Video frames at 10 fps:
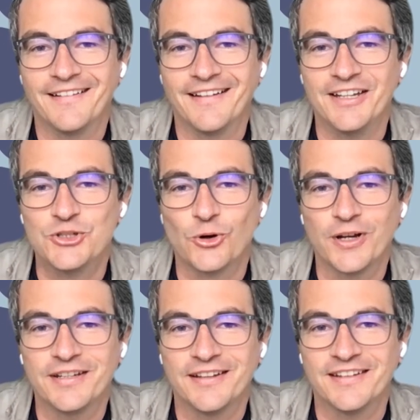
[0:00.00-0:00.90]

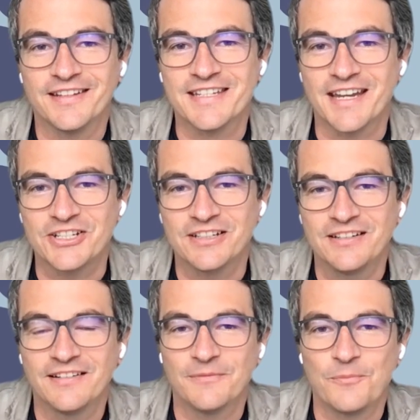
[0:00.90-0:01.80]
enjoyed the
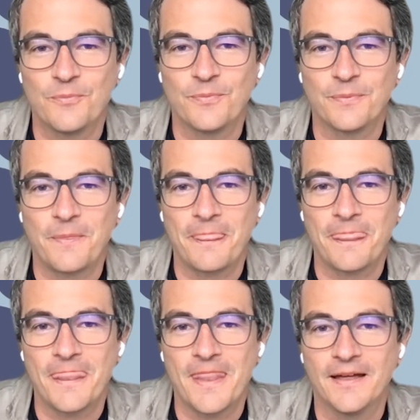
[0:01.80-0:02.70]
session,
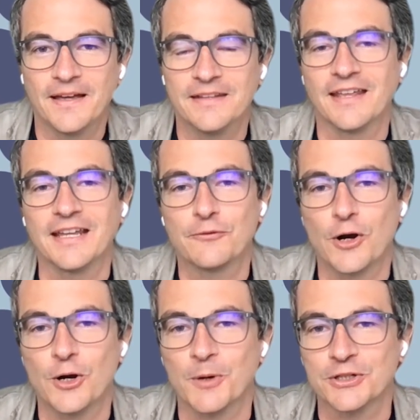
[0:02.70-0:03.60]
and thank you
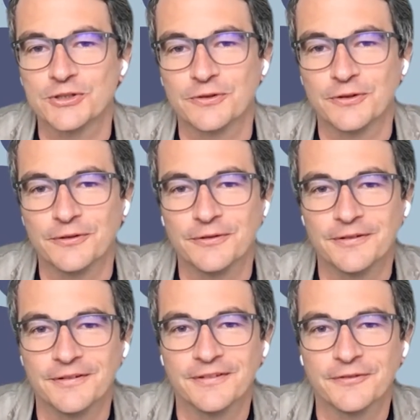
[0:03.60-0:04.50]
very much
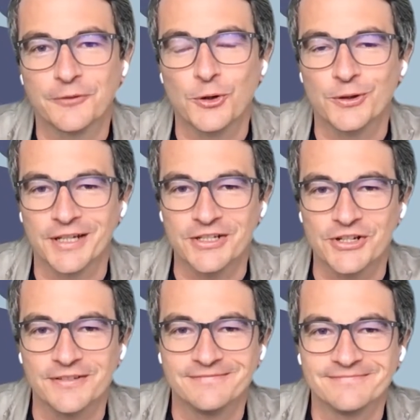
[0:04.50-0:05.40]
for your
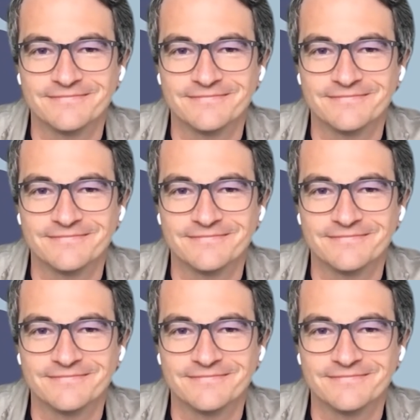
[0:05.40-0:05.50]
attention.